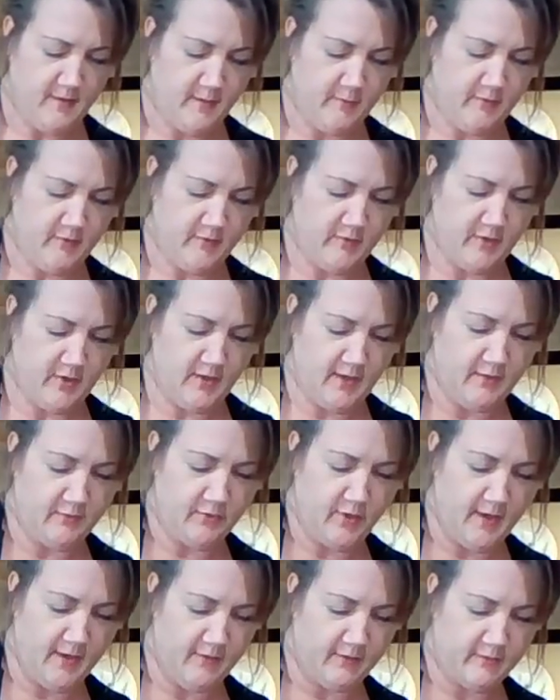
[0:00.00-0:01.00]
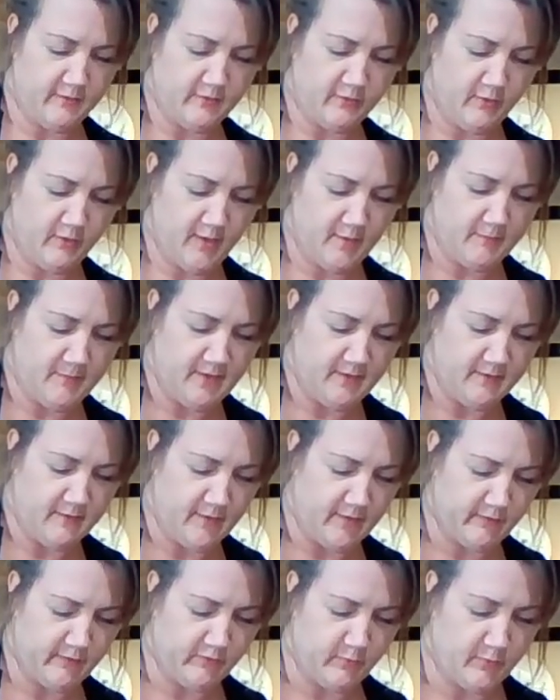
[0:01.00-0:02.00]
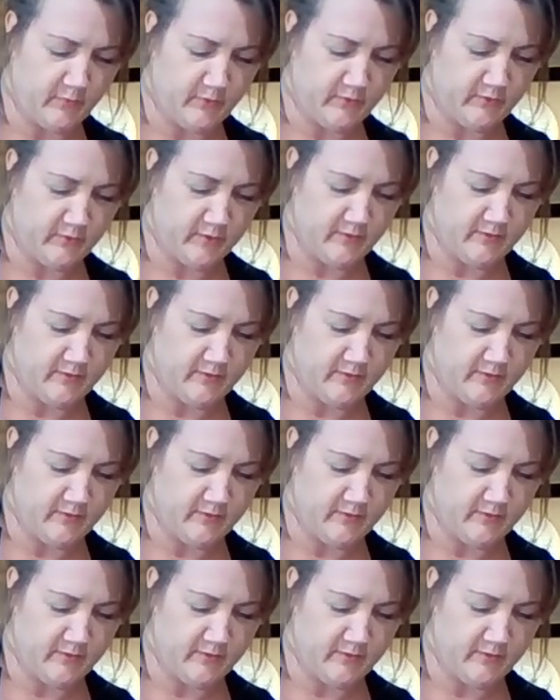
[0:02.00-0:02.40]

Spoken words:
I'm just gonna try to stir up these vegetables.